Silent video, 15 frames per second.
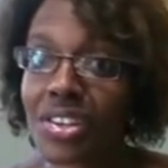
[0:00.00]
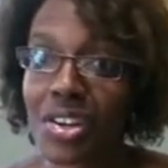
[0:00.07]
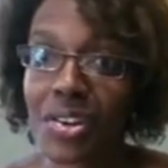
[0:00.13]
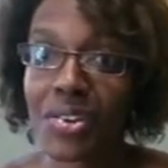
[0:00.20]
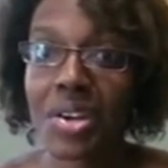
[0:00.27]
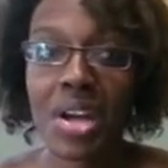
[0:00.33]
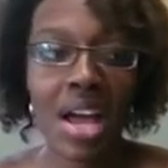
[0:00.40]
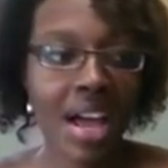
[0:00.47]

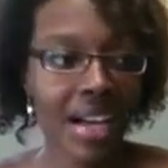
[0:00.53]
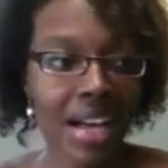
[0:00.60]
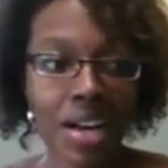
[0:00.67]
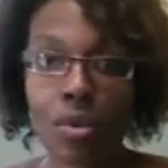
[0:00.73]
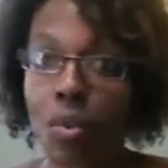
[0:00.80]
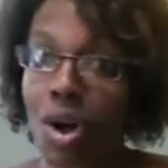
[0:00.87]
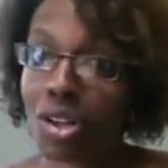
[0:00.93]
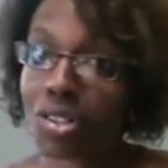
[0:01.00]
I
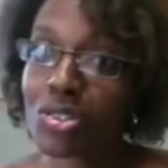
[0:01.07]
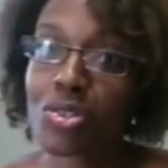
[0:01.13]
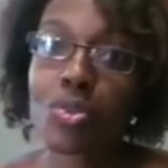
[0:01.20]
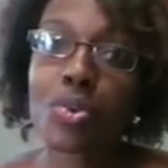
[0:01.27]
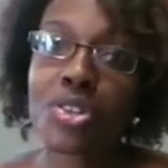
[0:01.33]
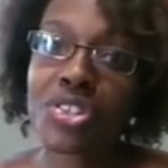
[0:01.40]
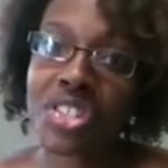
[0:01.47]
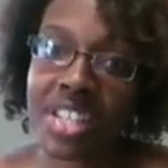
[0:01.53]
kind of walked her to
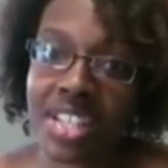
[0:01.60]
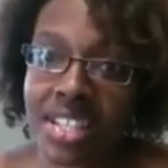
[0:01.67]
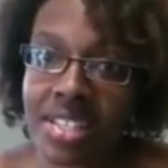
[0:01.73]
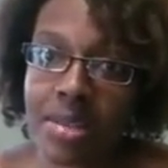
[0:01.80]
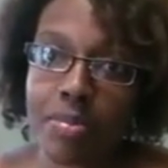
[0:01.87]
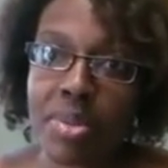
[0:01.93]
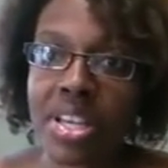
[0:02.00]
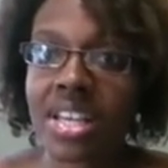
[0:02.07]
where she needed
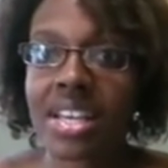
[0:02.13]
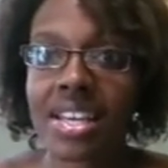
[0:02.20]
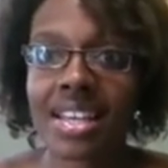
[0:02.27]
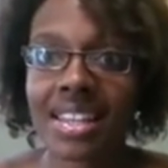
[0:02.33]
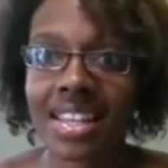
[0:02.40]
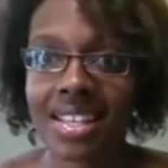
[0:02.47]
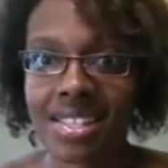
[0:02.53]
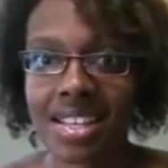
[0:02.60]
to be
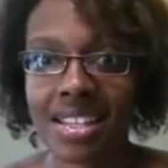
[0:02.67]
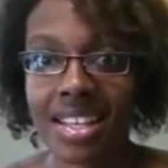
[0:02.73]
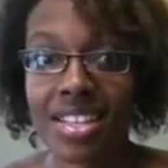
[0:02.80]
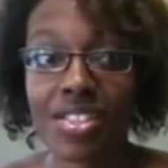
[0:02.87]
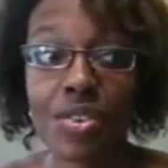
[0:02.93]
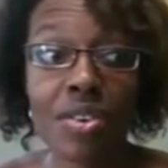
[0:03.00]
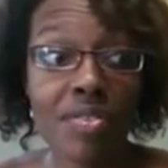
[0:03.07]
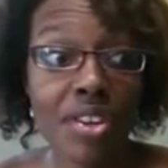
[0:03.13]
and things like
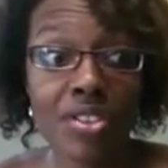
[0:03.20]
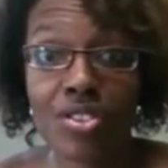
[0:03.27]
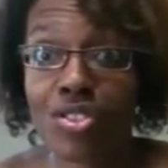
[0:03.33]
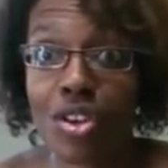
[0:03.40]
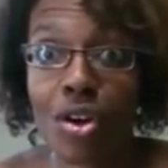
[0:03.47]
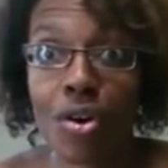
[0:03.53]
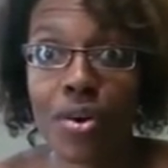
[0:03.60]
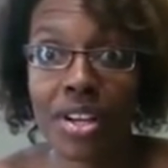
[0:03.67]
that. So it felt
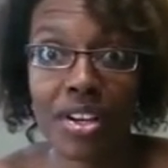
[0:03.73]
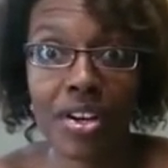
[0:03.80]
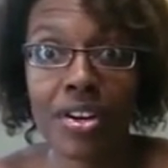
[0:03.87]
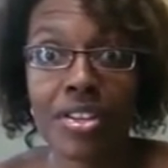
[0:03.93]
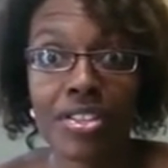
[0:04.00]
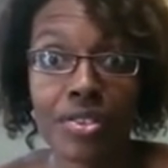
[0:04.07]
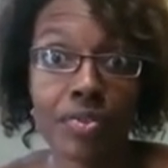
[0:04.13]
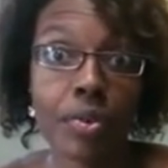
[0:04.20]
so
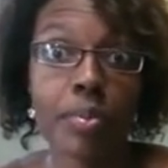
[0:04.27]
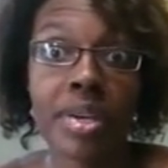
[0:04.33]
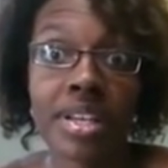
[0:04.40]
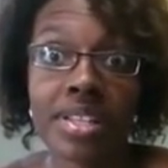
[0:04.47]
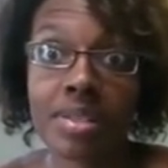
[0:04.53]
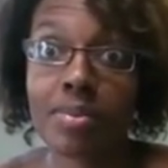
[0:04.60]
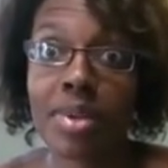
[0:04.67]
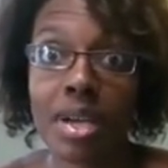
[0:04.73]
encouraging for me
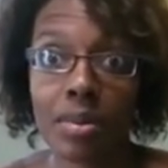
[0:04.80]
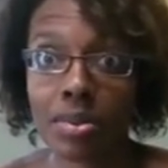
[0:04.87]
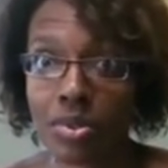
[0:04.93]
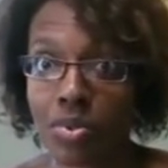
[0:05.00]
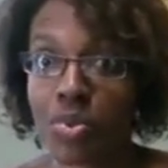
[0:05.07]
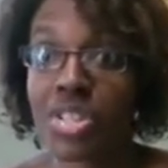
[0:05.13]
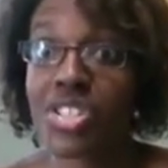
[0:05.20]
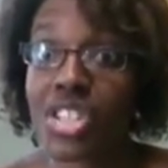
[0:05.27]
to be able
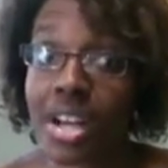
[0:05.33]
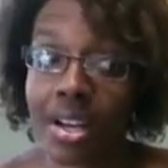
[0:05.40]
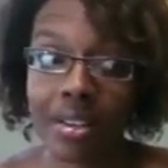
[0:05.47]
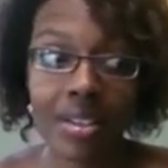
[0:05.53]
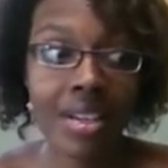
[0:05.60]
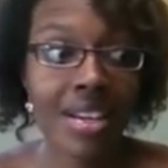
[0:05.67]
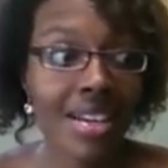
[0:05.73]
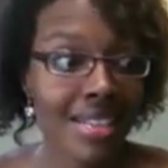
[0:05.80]
to reach
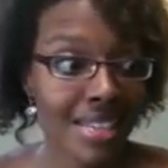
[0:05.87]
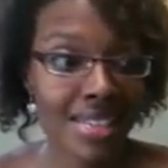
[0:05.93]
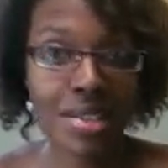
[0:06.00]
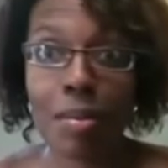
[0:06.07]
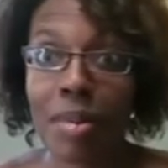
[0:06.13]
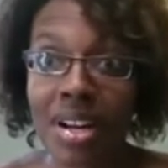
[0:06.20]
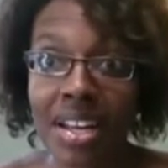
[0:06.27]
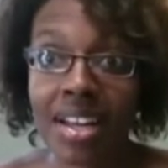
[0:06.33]
out to
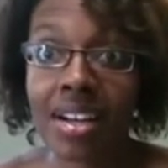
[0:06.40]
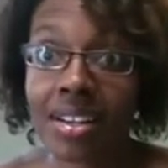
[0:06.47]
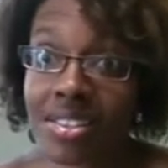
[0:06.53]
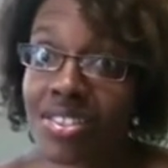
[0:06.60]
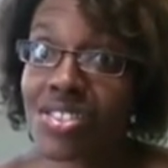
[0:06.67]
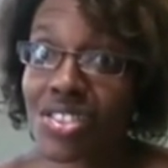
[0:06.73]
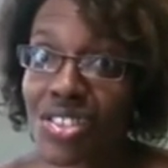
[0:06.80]
somebody else.